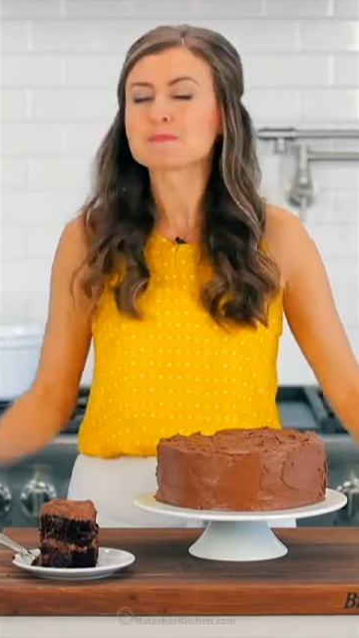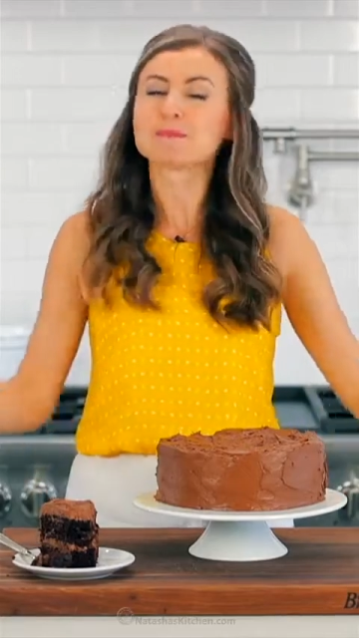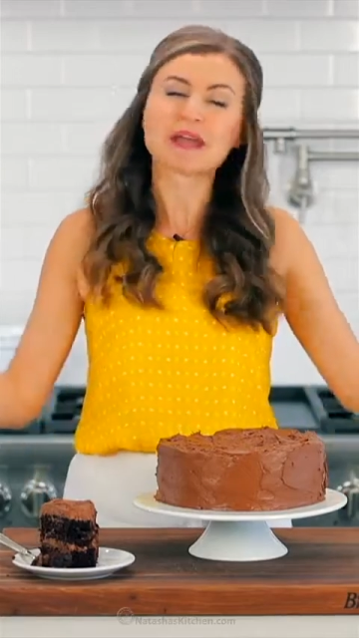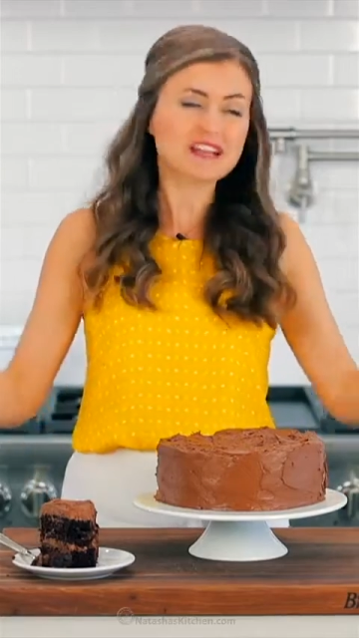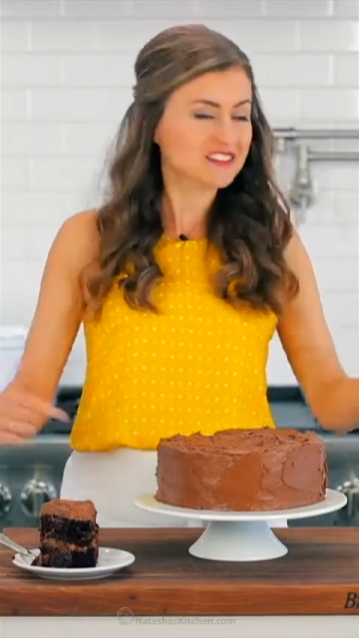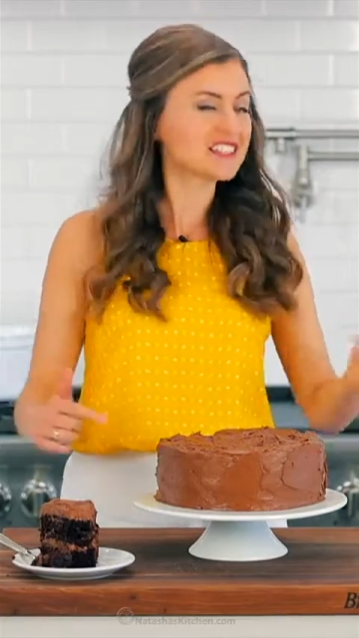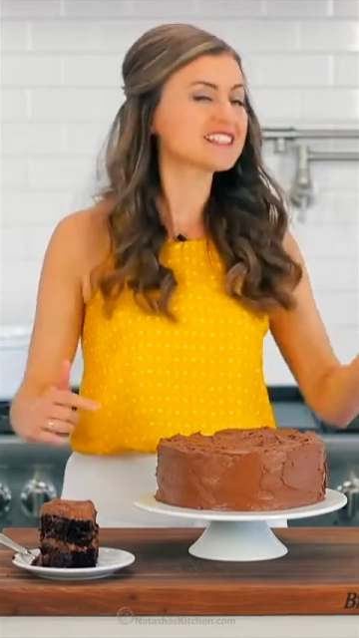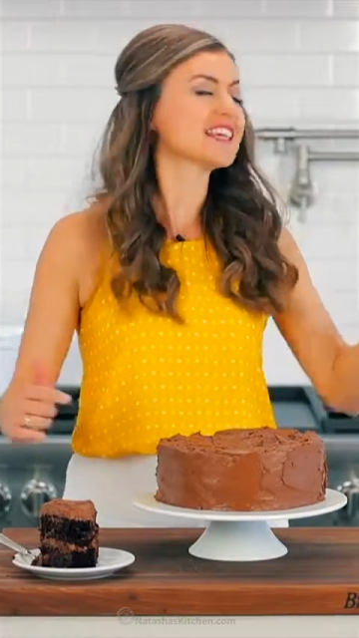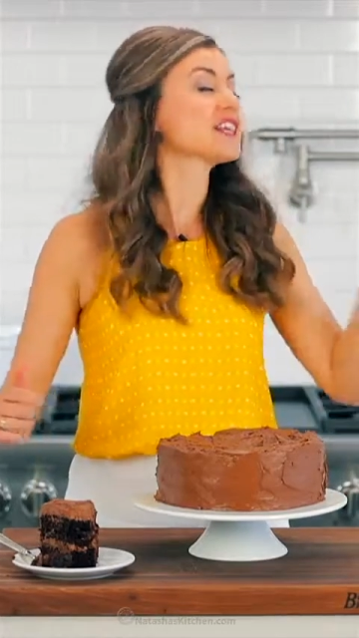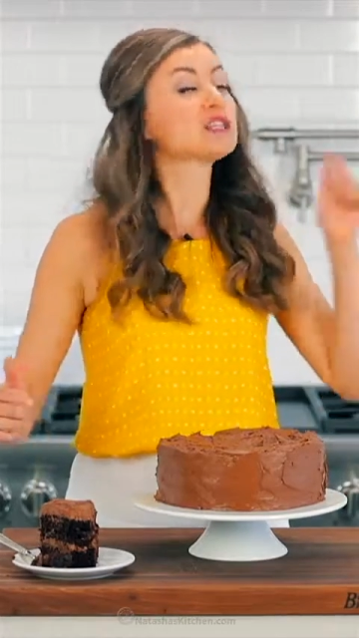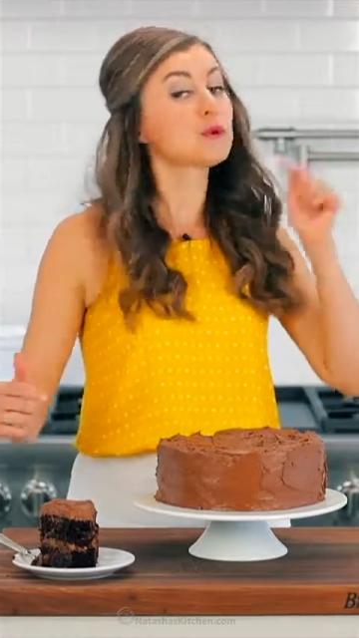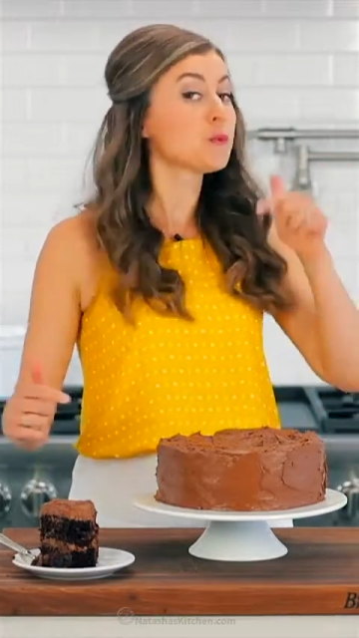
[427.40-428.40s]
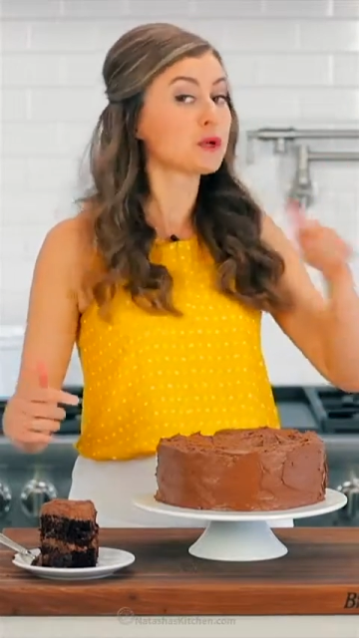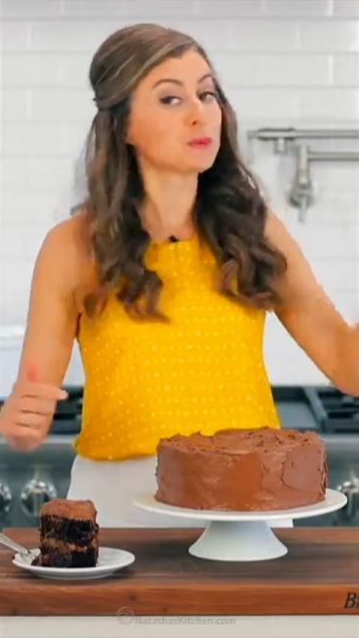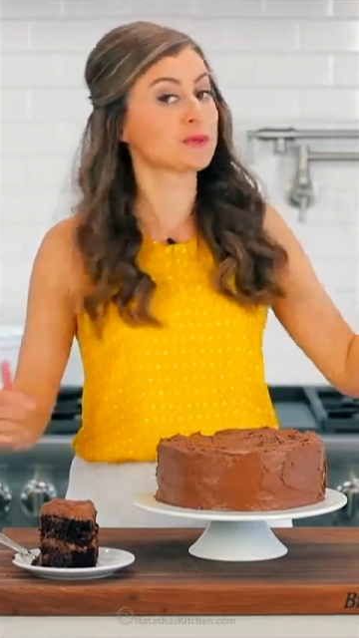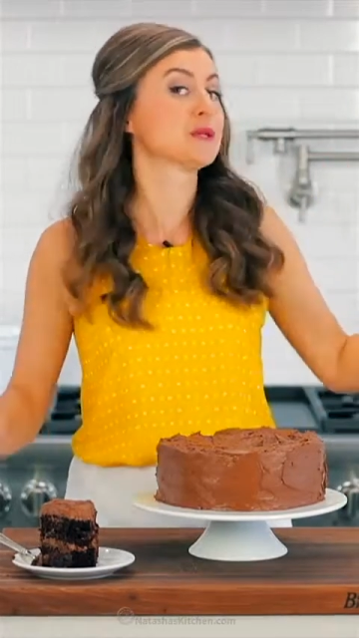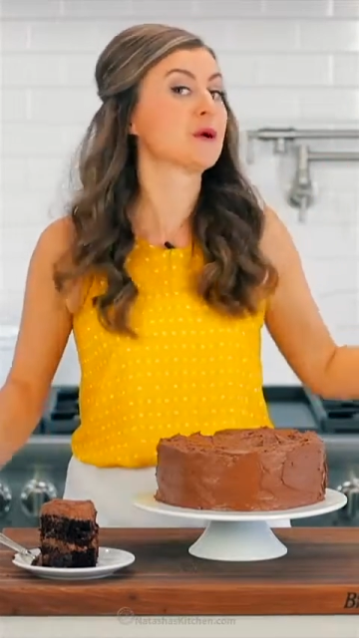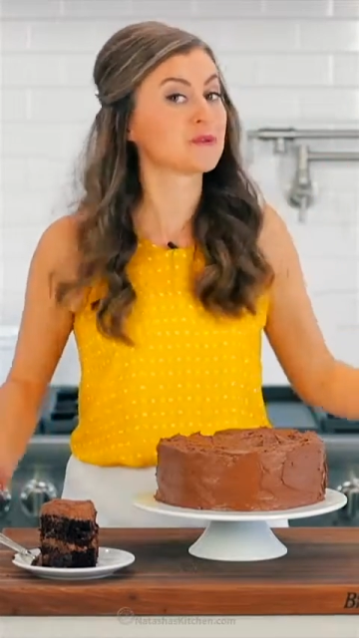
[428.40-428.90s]
Make this and you will
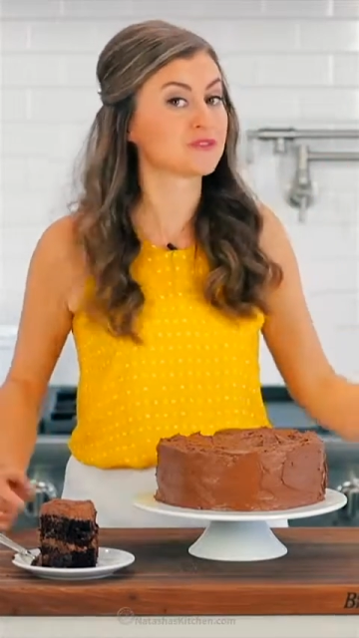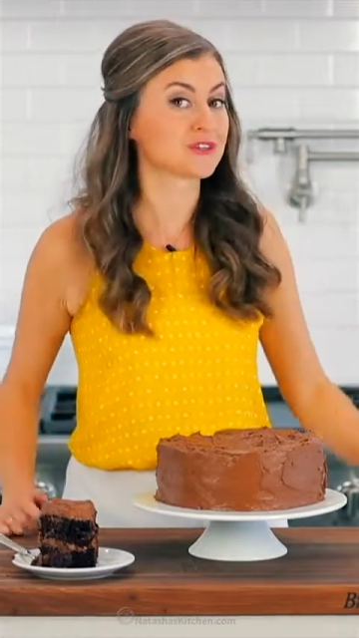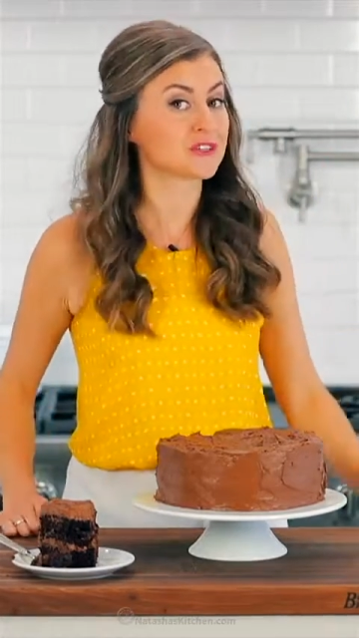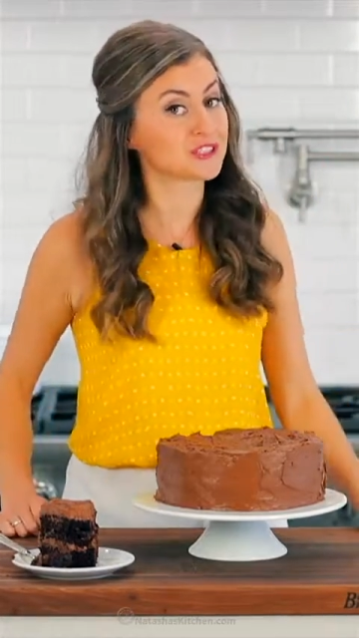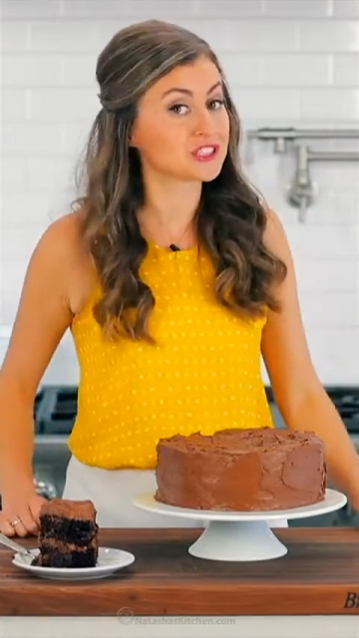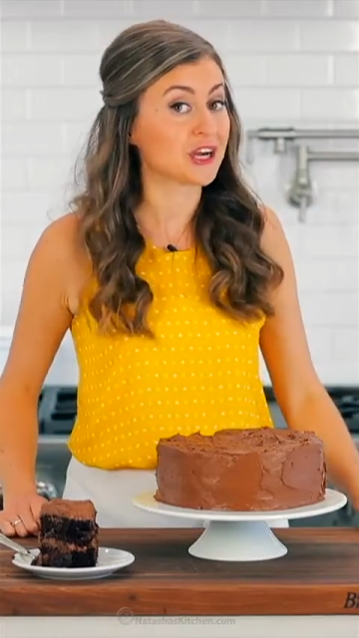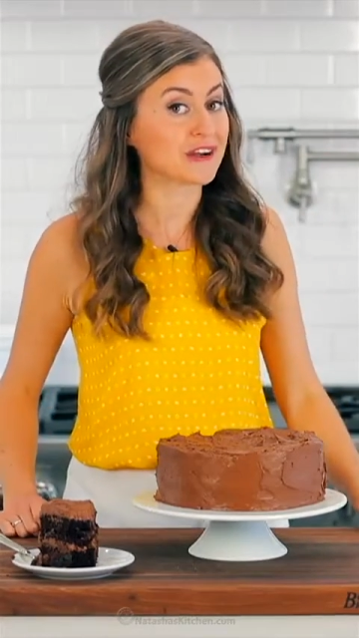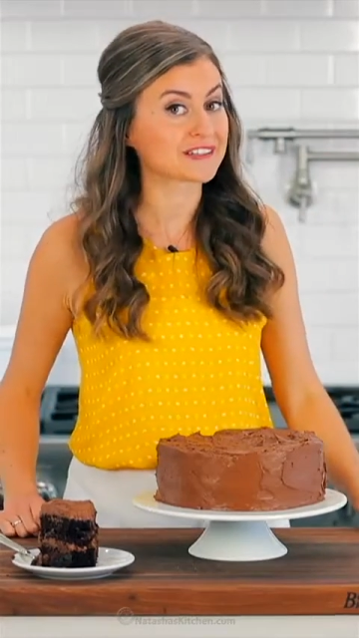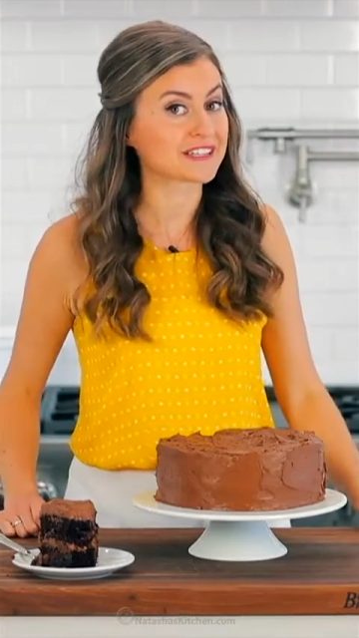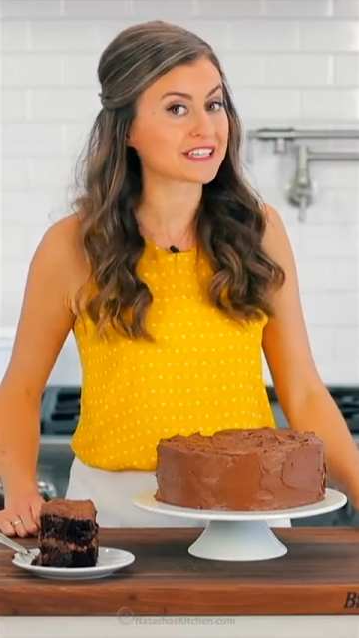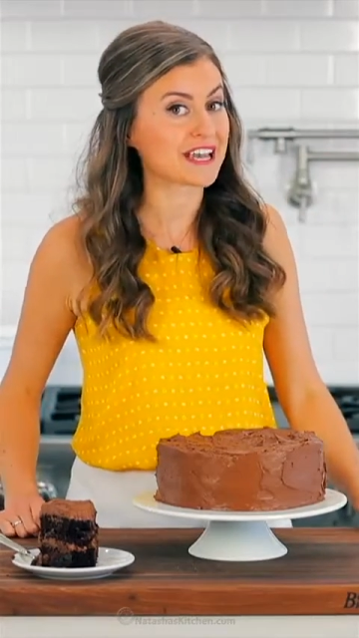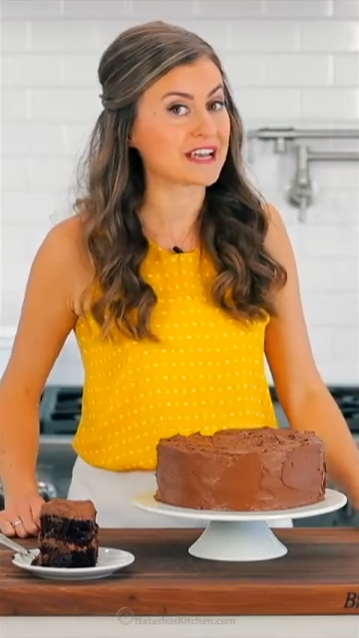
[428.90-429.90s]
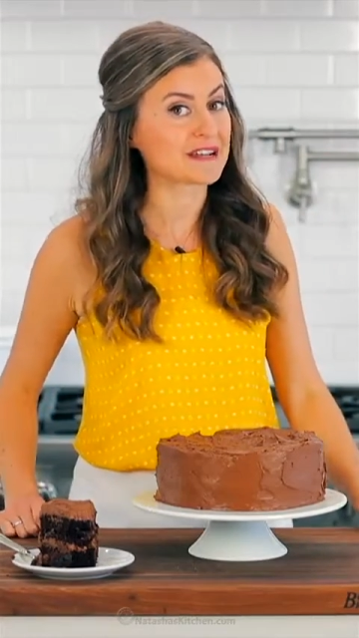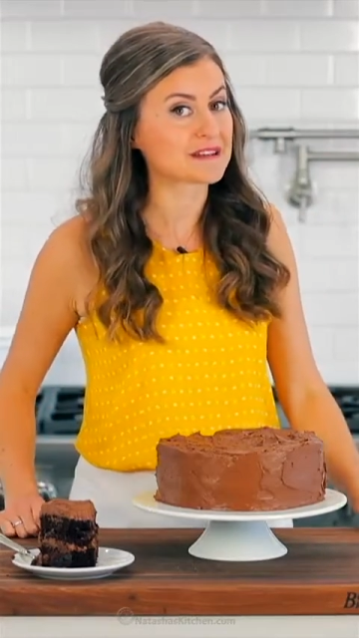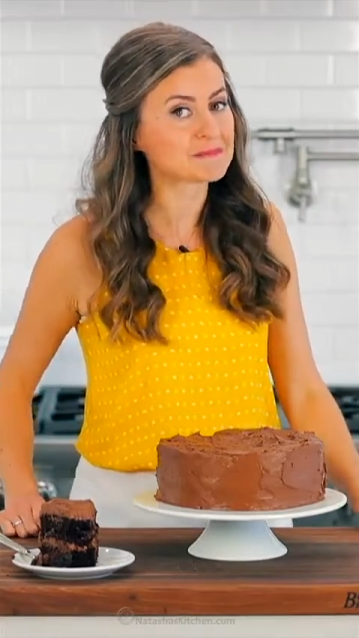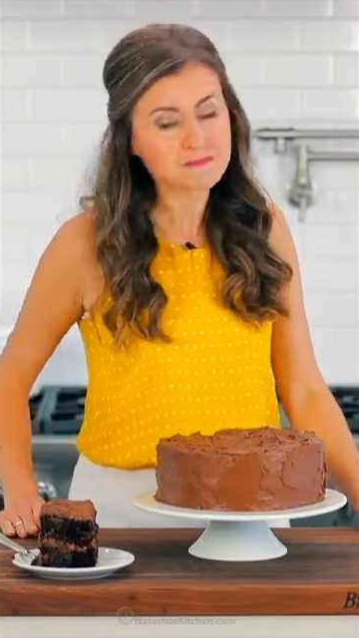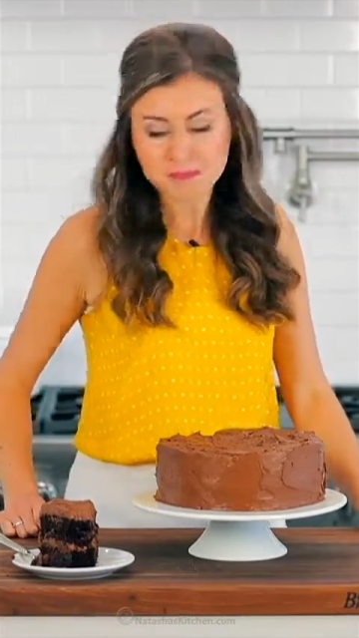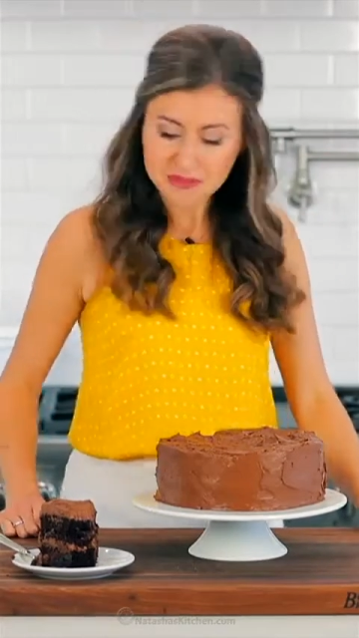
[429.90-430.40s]
be known for your chocolate cake.